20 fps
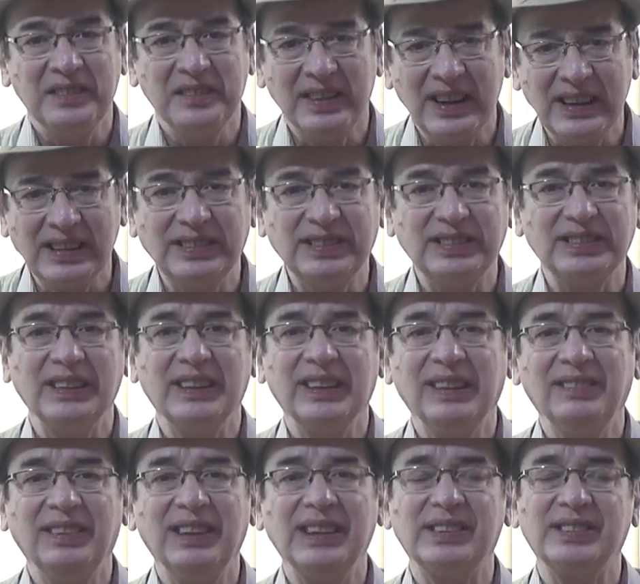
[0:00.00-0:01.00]
Once
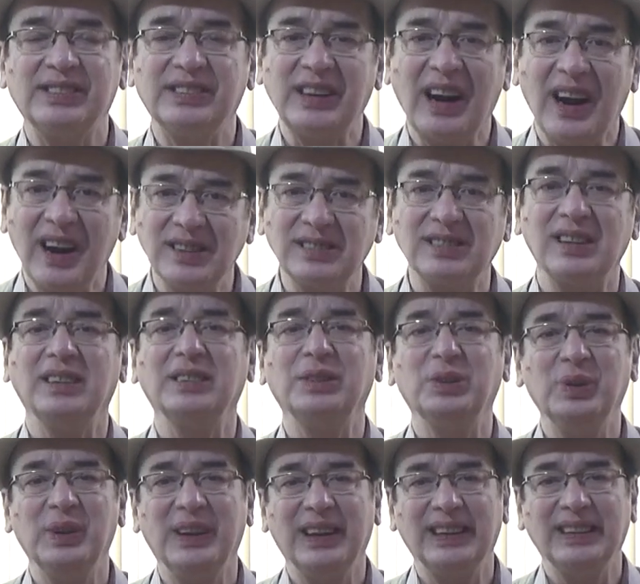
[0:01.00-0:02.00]
we start
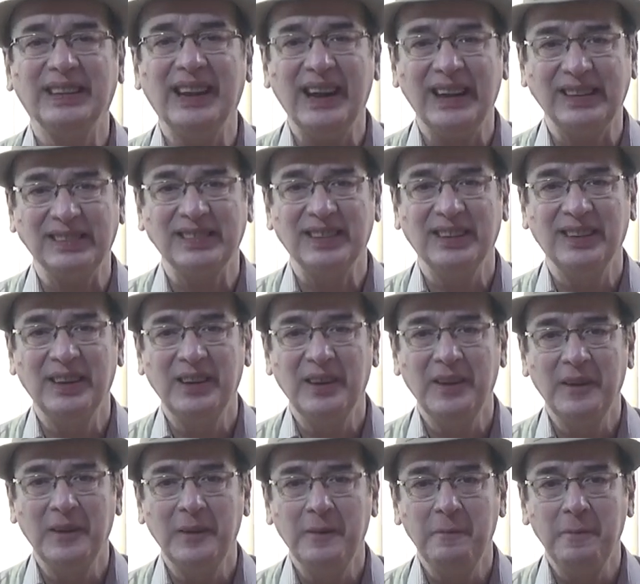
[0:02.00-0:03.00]
doing that,
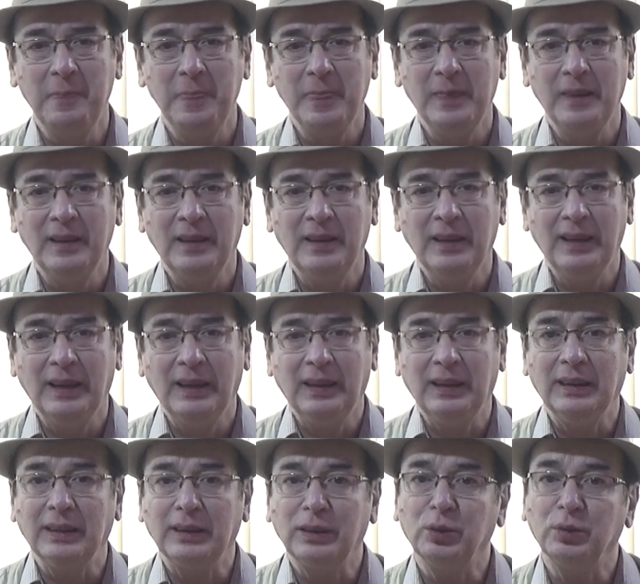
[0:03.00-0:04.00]

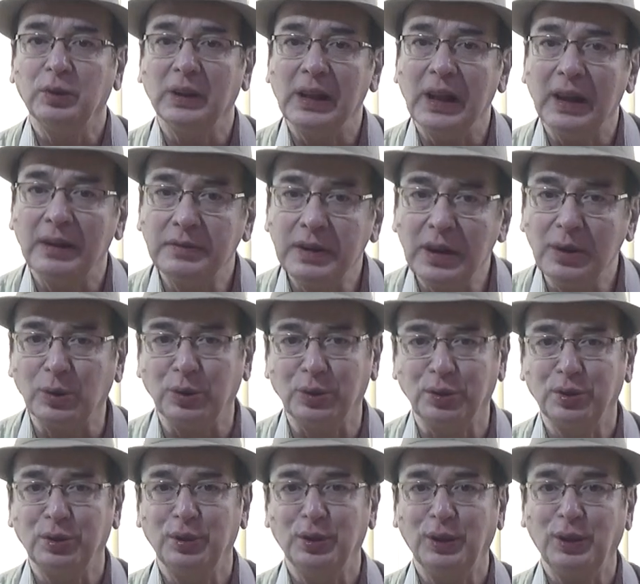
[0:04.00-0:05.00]
you will have
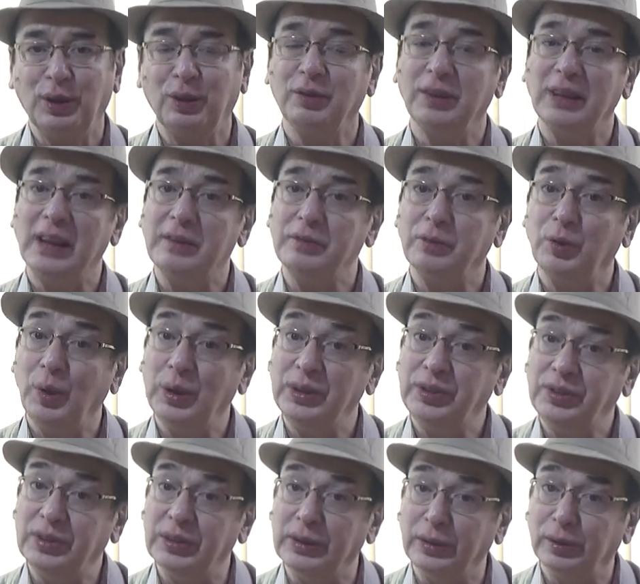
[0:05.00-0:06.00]
doubts, you will have
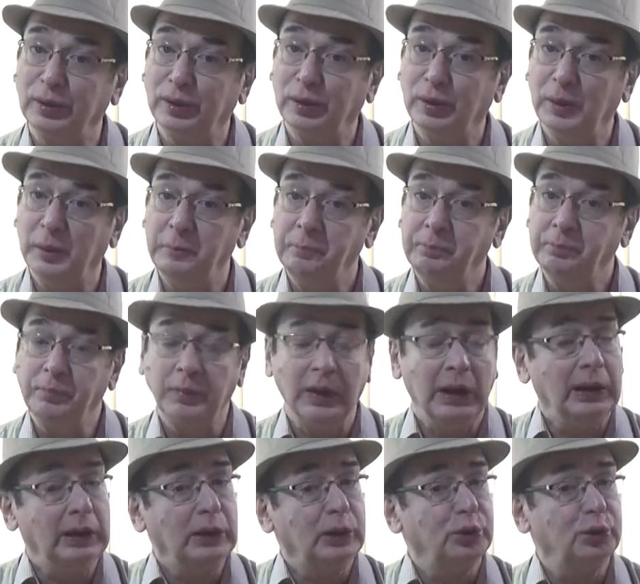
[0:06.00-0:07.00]
questions.
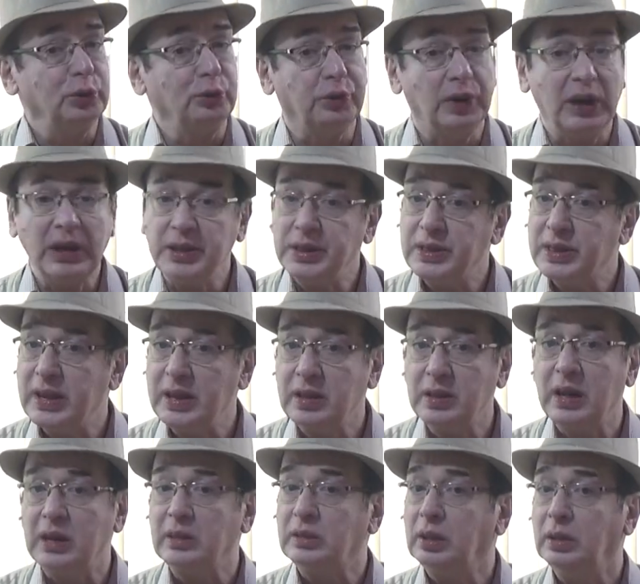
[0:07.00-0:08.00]
So one thing
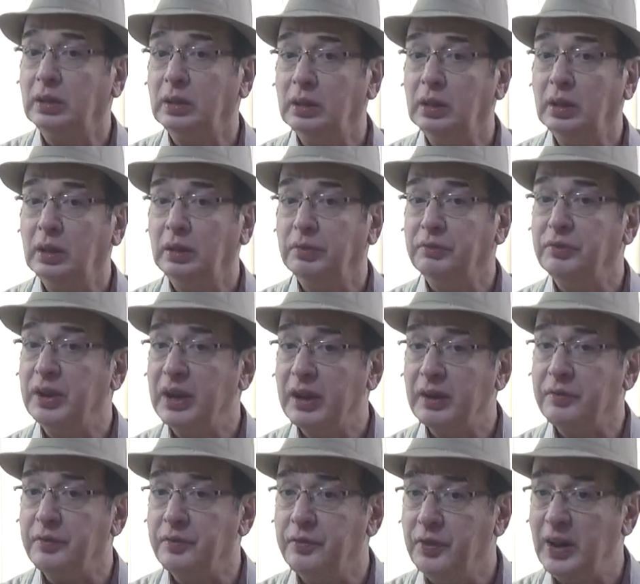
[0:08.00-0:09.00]
that we
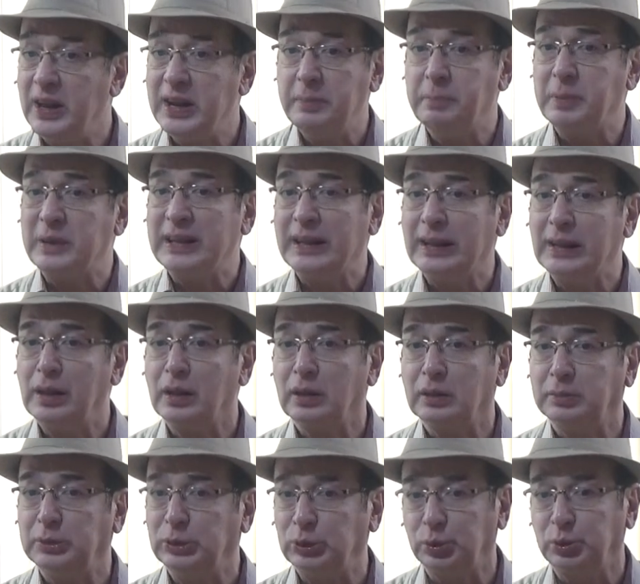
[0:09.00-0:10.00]
are very particular
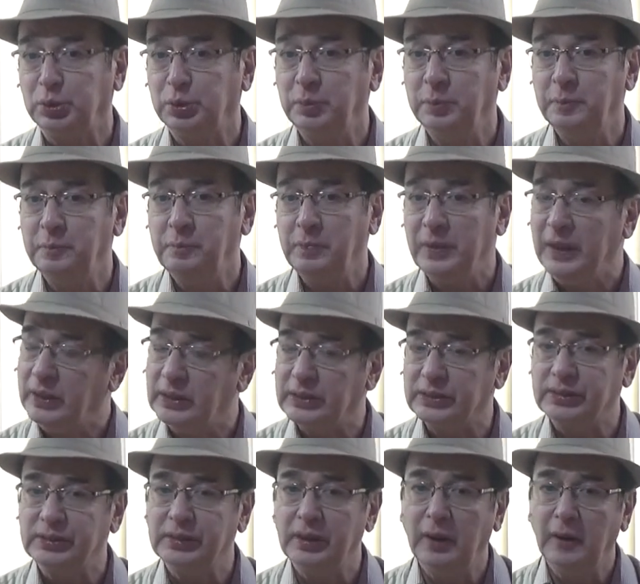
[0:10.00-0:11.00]
about
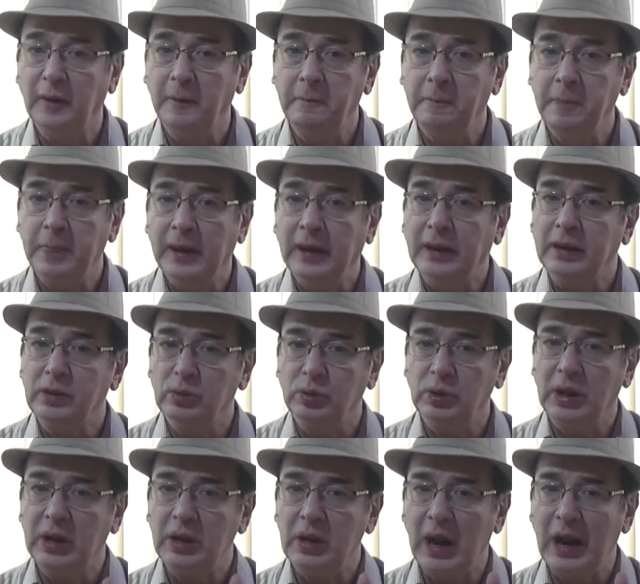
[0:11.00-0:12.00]
is you
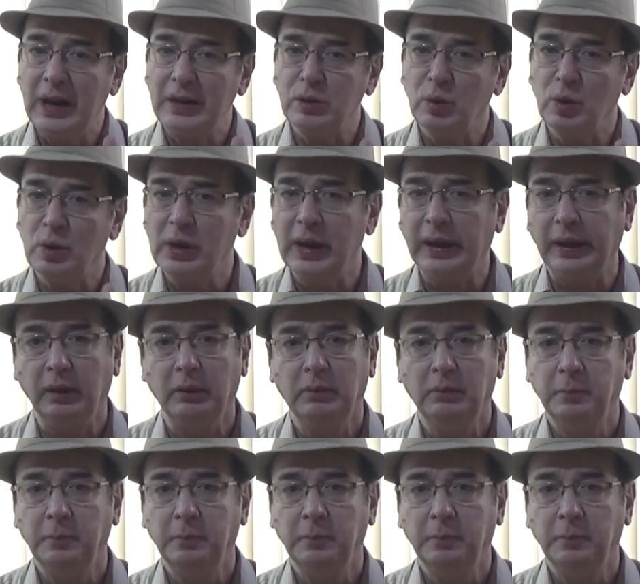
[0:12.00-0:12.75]
need handholding.